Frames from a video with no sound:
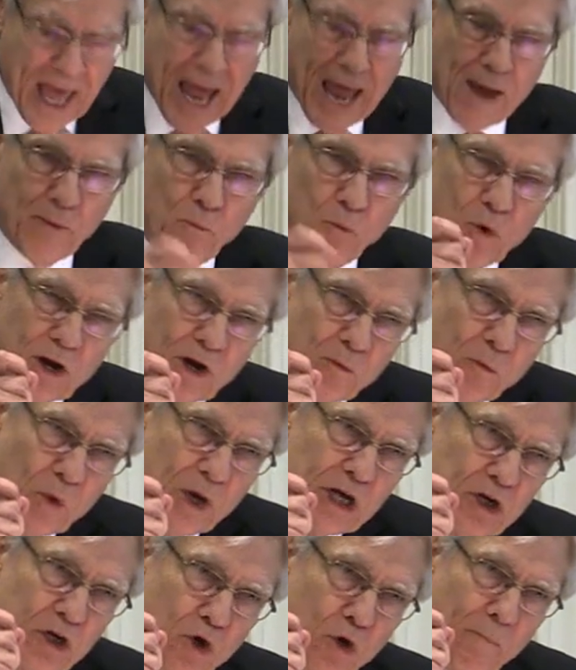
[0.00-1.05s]
And when
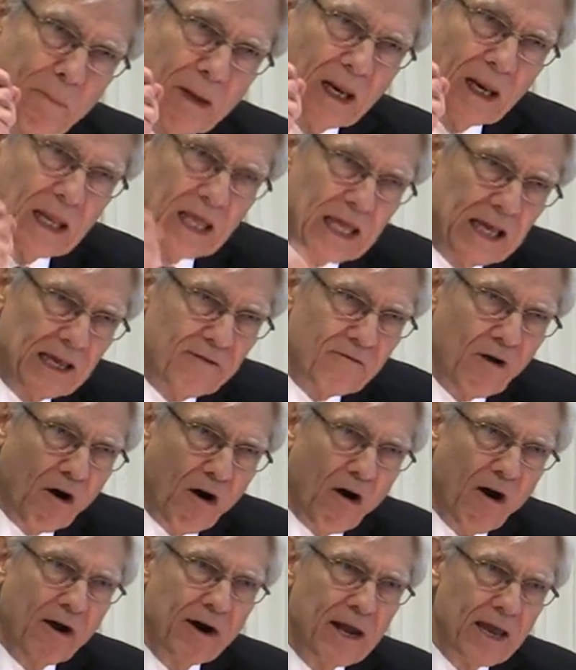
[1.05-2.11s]
we do believe
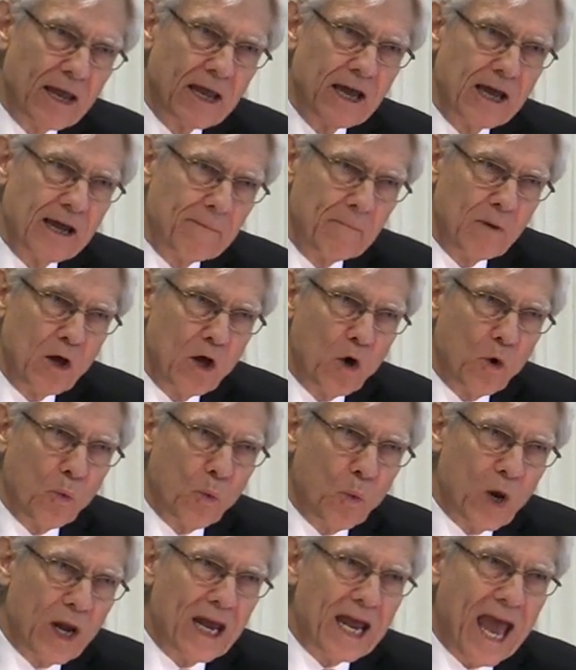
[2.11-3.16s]
on him,
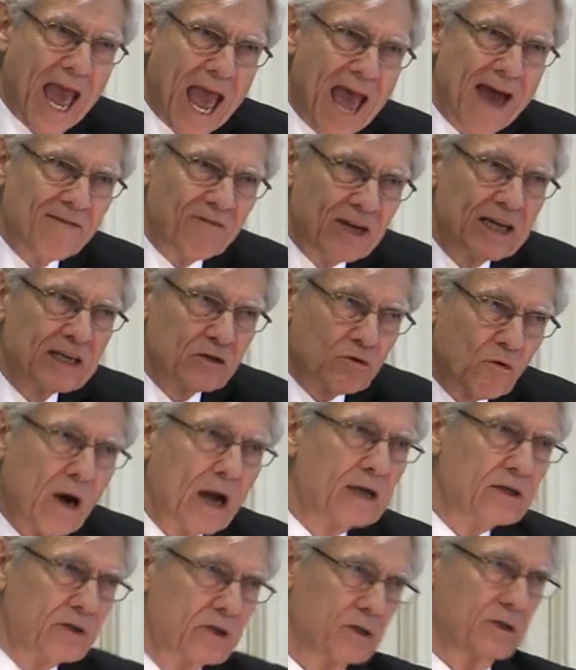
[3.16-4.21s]
we have his
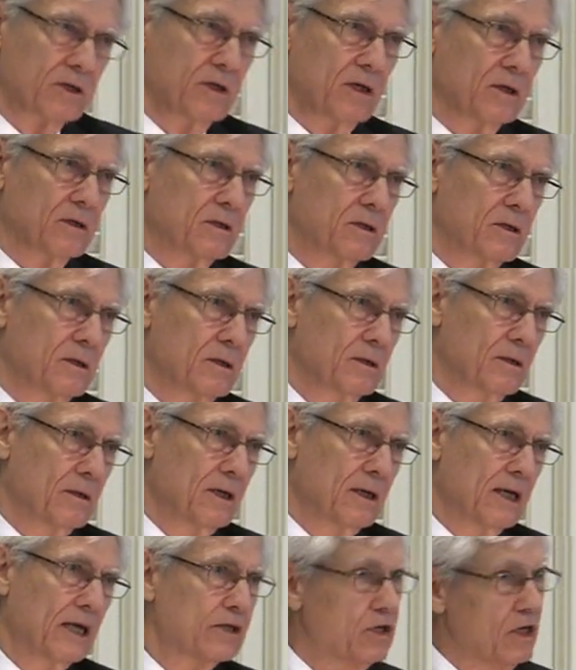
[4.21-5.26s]
righteousness.
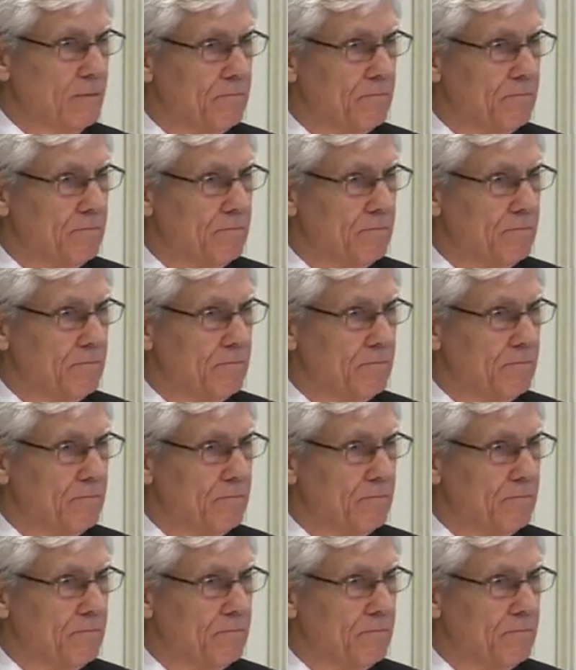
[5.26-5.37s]
It's